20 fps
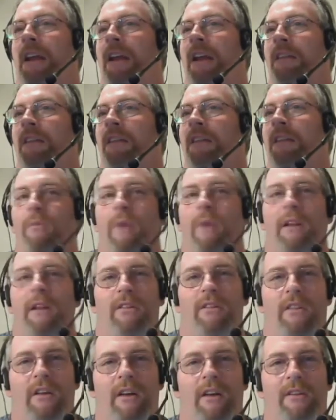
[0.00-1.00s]
easily
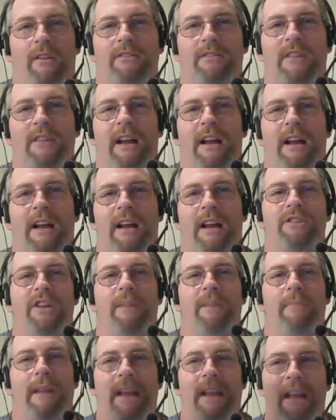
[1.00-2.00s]
went to the other side of the
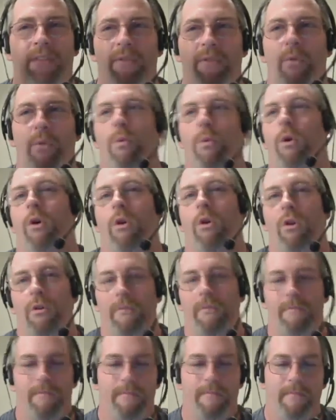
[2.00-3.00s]
gym and hit the
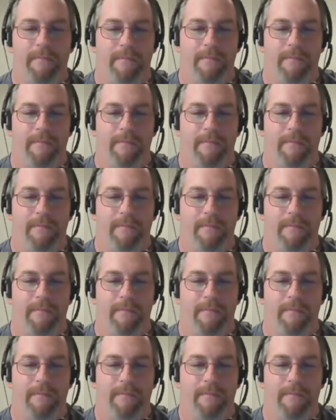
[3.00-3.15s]
wall.